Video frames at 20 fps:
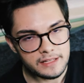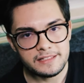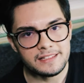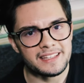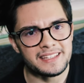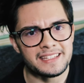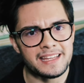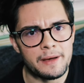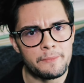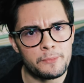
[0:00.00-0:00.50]
It's
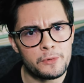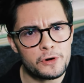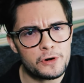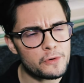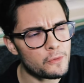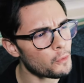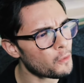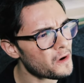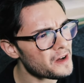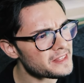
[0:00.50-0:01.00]

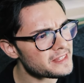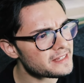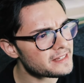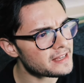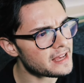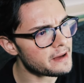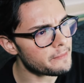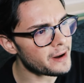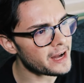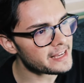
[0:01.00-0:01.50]
December? What?
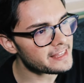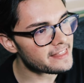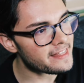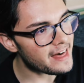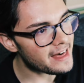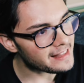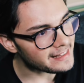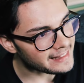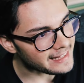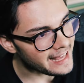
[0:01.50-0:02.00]
Am I that